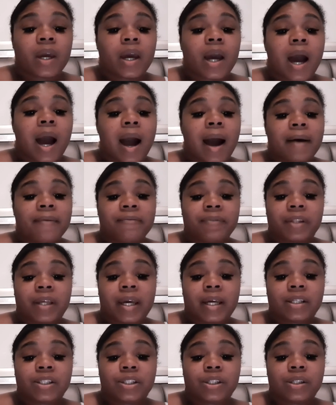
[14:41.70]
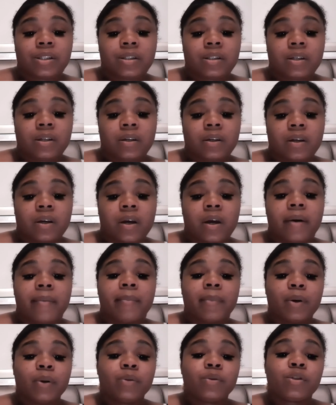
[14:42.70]
Hot flashes,
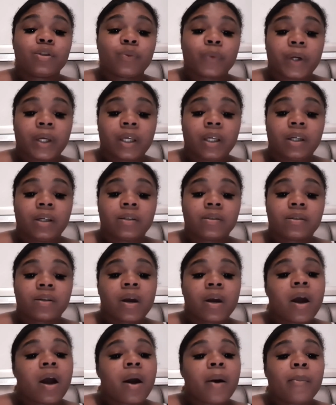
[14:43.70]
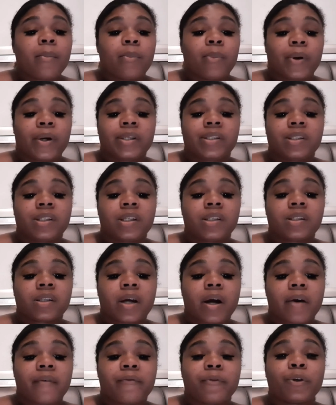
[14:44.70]
mood swings, breast
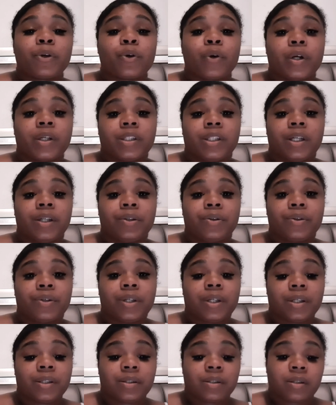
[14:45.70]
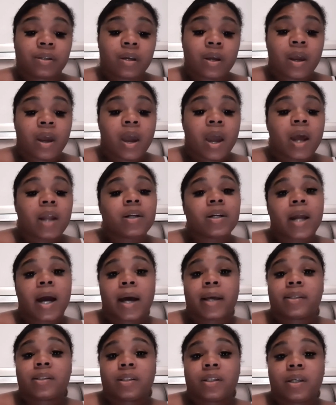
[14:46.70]
discomfort or tenderness,
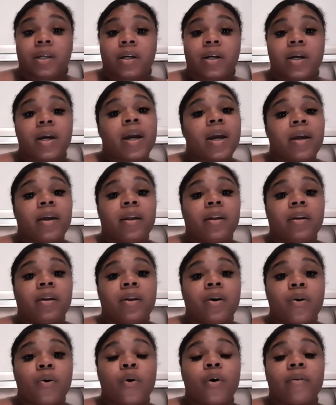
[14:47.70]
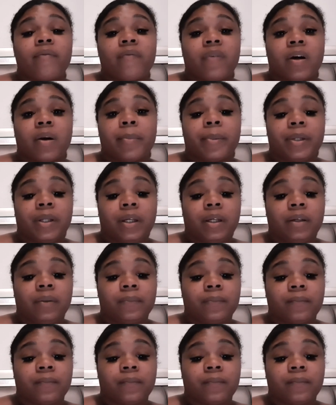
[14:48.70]
nausea or vomiting,